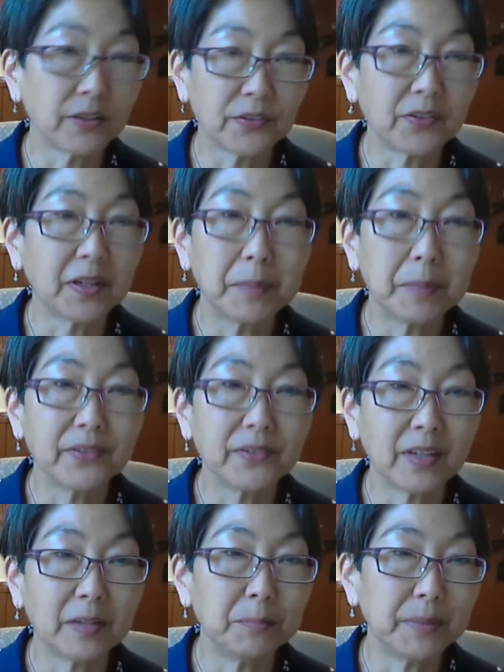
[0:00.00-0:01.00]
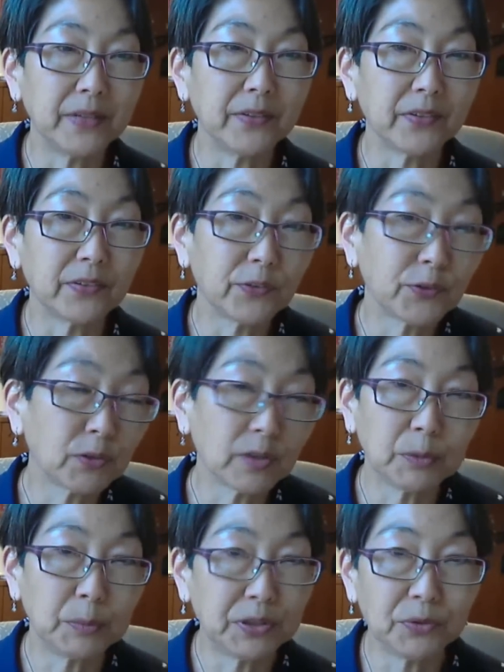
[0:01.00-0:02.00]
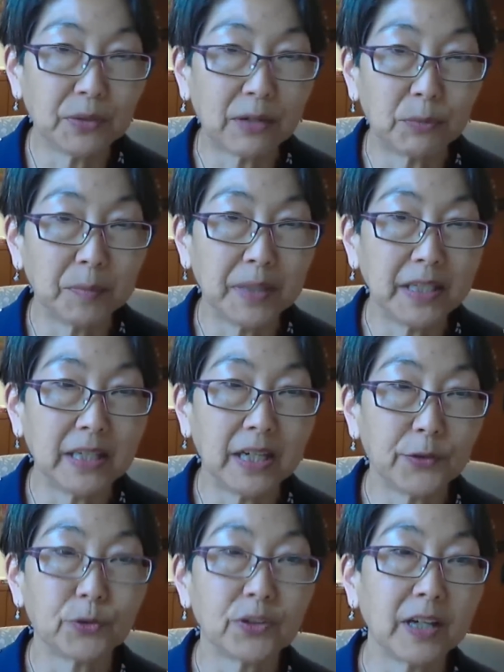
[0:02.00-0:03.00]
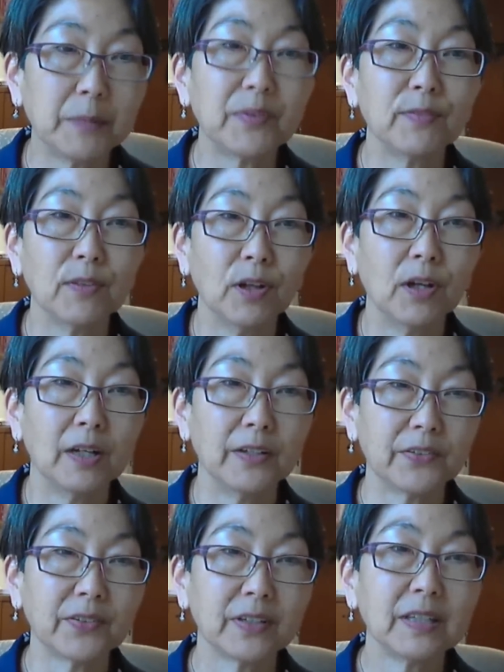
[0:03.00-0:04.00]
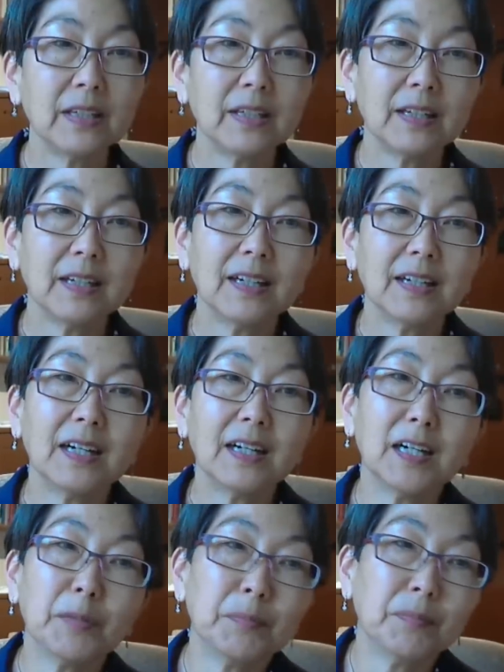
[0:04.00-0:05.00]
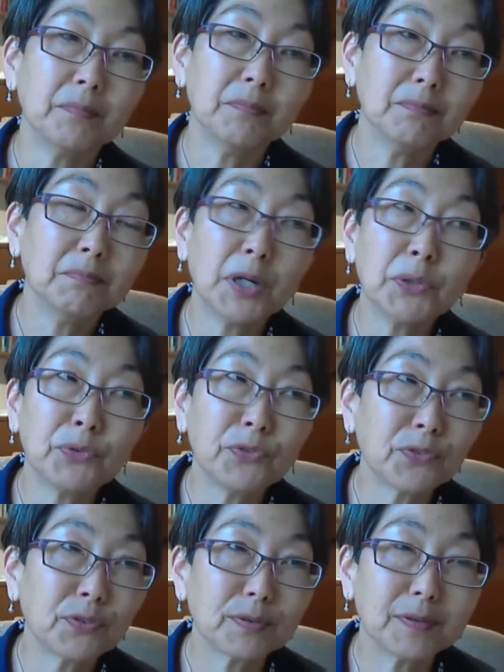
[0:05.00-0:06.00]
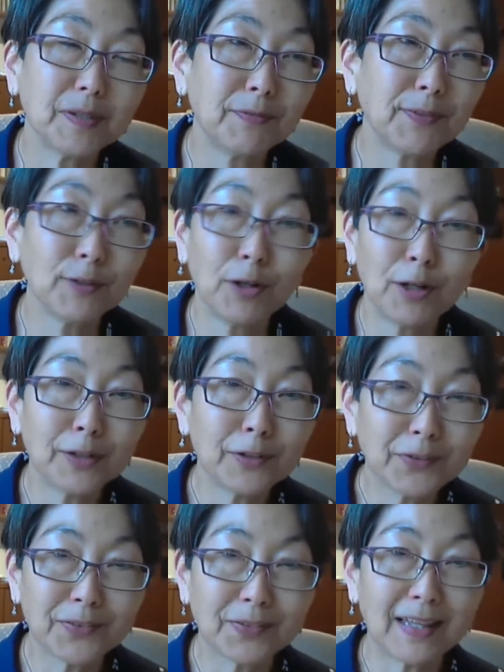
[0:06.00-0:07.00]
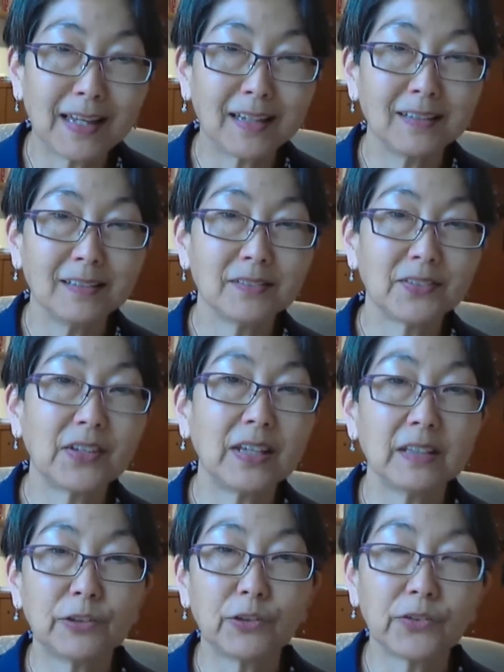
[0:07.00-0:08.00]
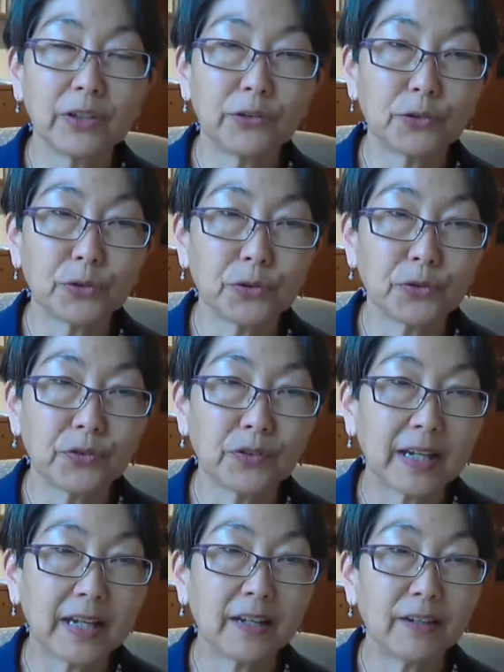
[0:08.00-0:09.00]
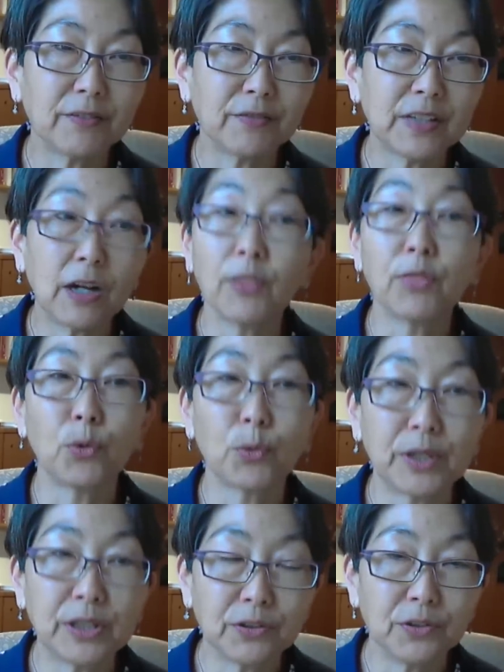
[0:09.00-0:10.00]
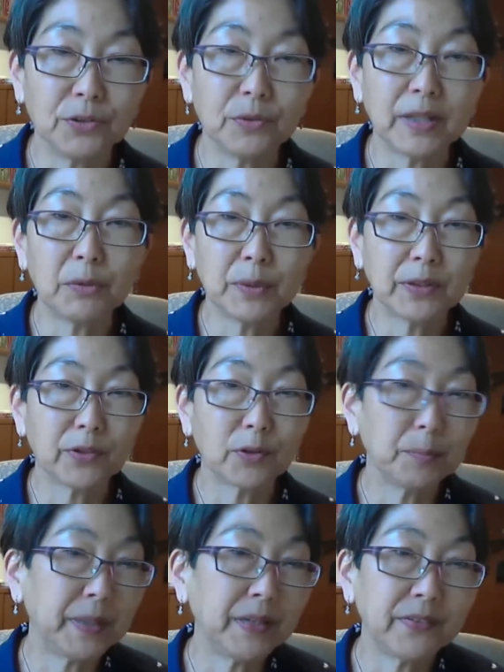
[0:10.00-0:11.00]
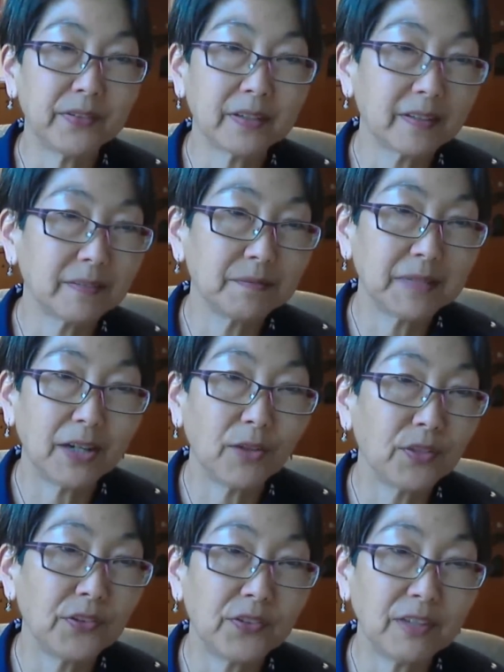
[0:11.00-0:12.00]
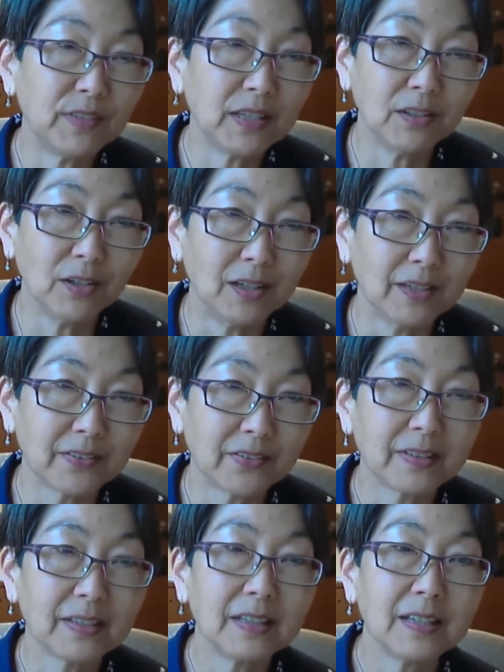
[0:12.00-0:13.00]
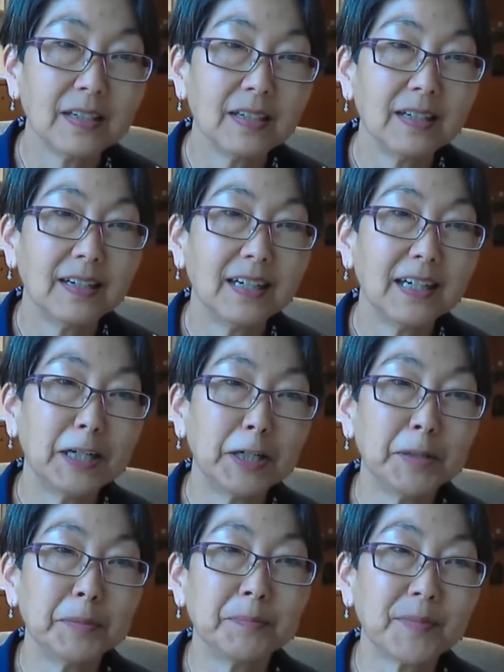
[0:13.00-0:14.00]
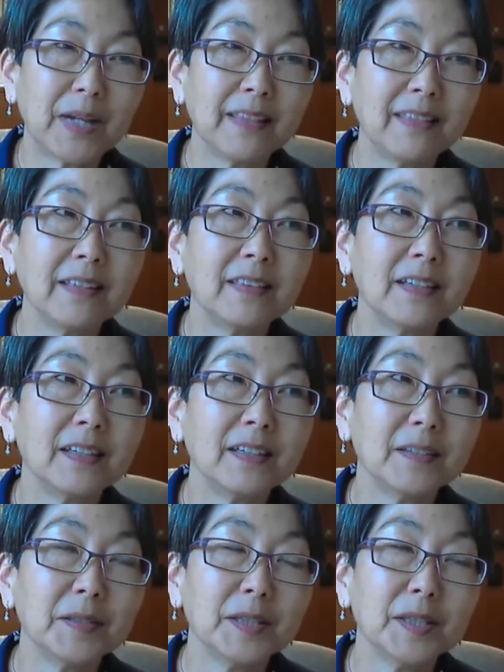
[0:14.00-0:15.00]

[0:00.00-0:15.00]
a state by state basis. And certainly we do that with many other types of laws. Um, most of the laws that state legislatures have the authority to do that with are basic health and safety laws. Um, I think the